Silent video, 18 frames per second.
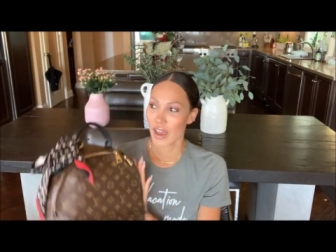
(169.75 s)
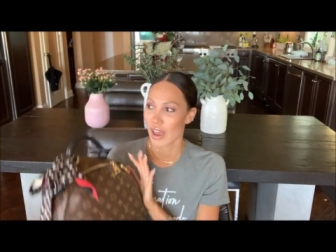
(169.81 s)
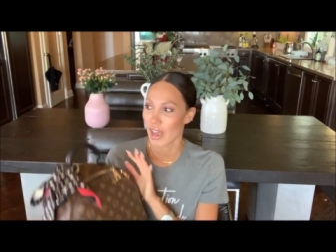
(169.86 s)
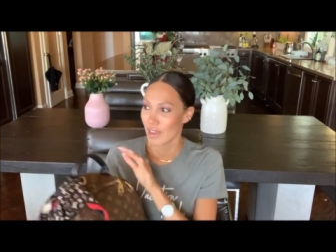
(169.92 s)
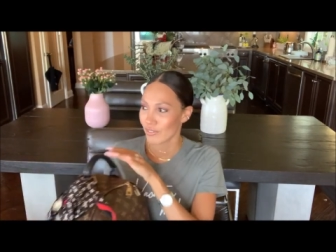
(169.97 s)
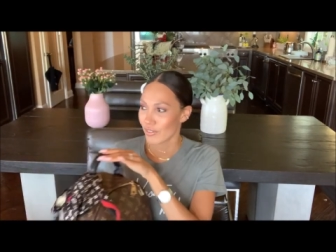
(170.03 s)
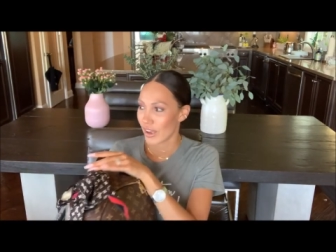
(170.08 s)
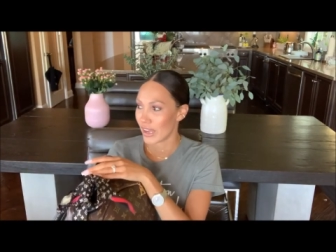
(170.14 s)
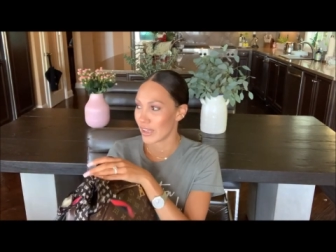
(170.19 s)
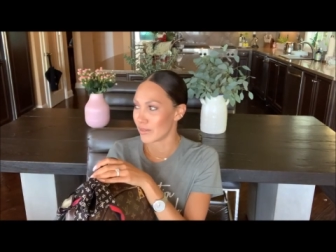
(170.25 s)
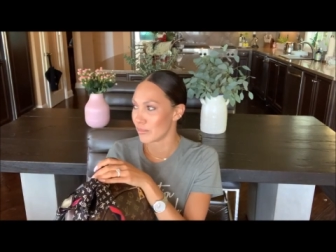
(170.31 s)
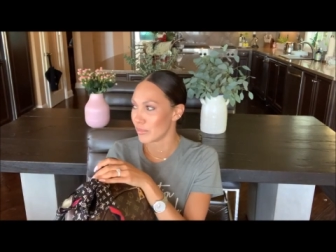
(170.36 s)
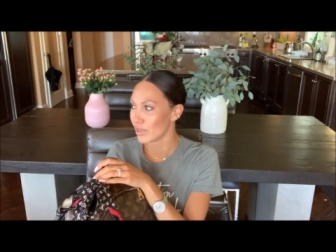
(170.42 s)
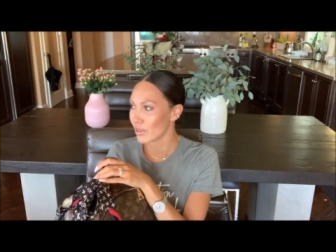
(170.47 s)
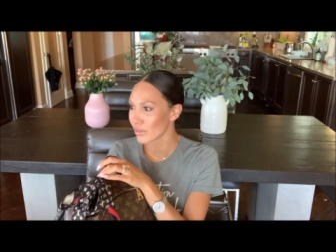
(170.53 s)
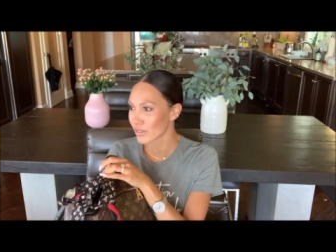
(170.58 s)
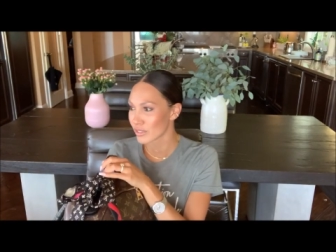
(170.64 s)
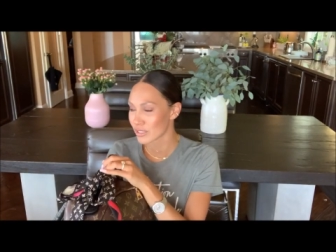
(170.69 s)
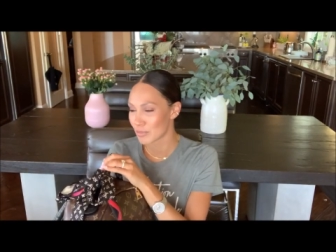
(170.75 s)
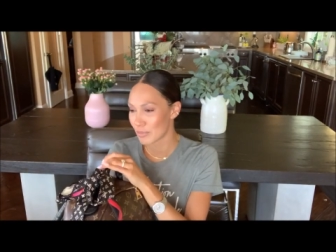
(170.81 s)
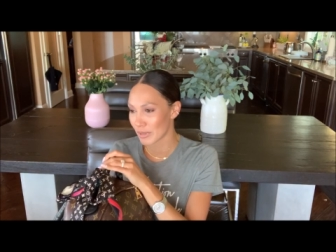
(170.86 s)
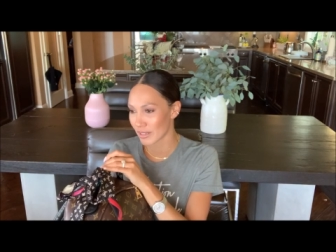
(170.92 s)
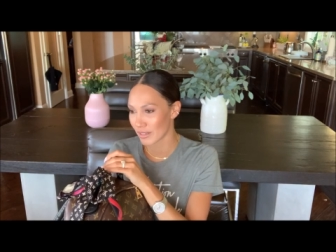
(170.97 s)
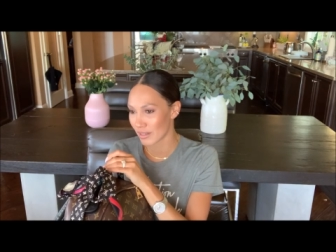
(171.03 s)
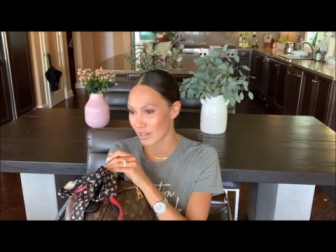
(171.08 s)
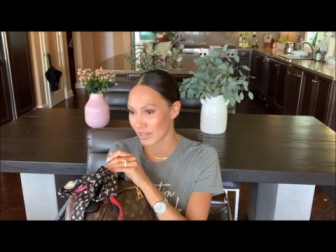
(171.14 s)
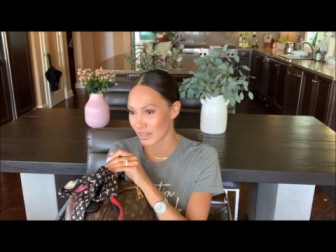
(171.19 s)
I've had milk
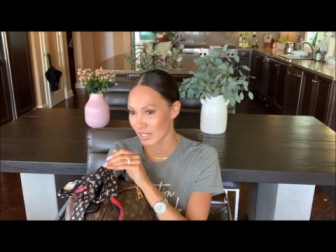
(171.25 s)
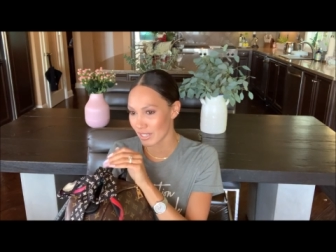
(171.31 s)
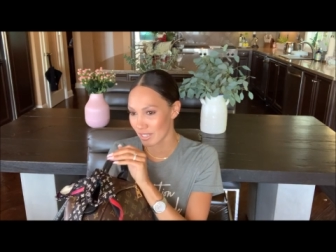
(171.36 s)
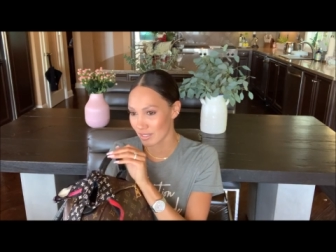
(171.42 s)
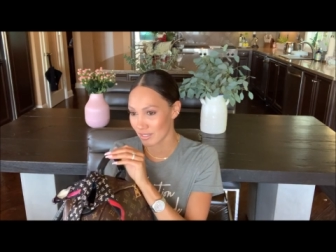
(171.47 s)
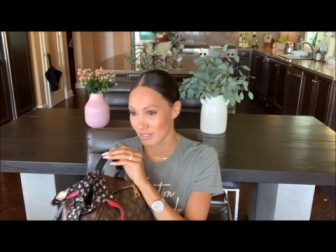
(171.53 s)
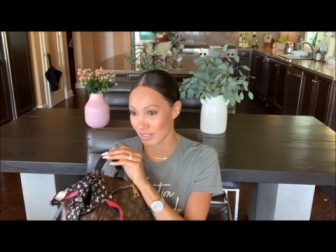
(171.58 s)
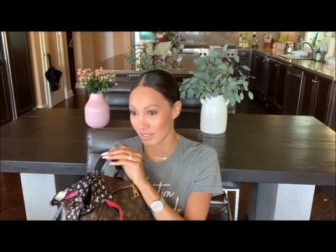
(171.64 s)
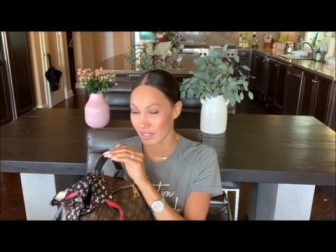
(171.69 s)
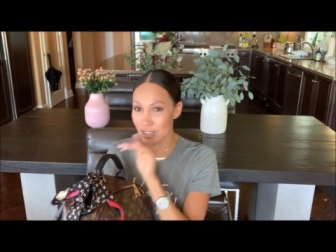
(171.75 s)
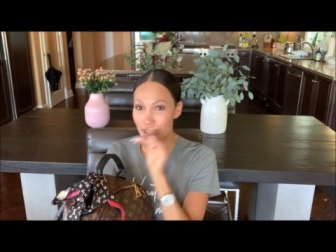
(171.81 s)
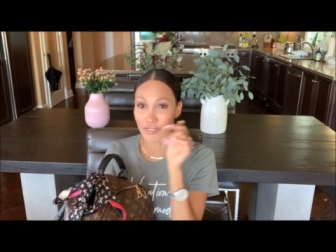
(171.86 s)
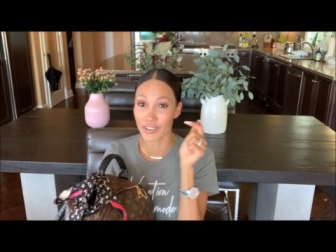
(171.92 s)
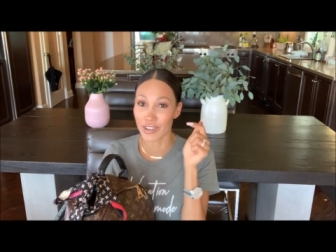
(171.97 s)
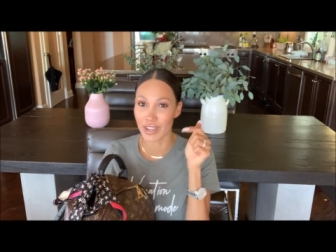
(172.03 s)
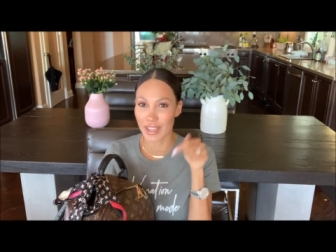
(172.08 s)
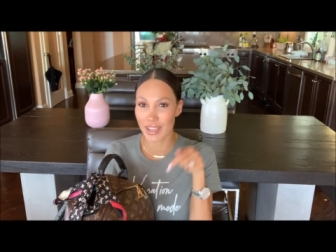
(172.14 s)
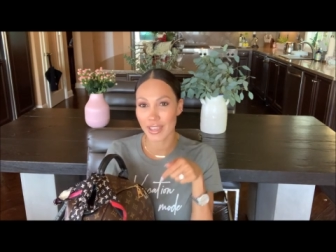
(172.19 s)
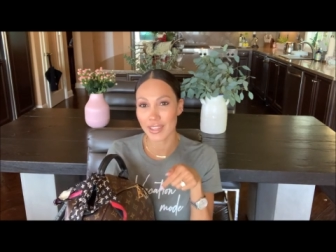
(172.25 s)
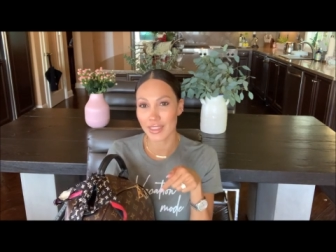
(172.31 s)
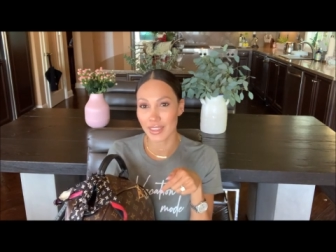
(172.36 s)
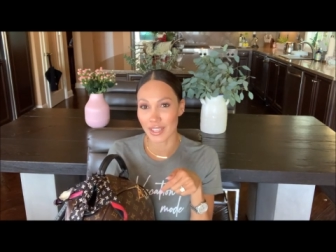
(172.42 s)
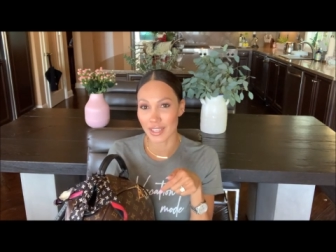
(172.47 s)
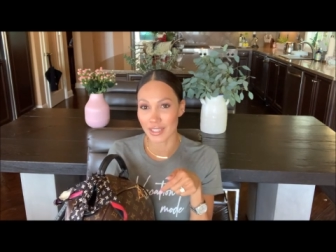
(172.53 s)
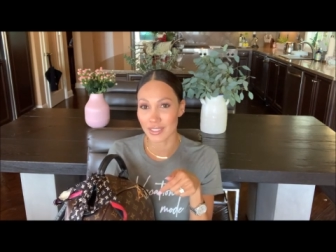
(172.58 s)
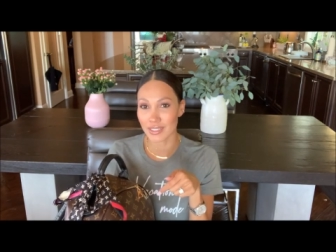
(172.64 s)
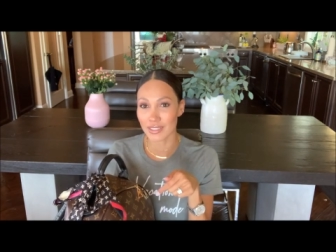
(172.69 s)
spill on this and even in
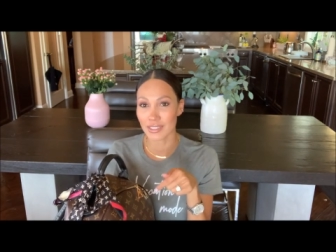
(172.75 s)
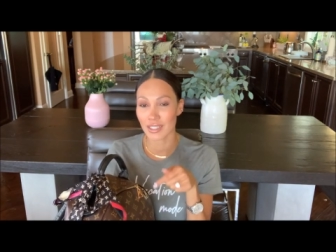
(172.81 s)
this,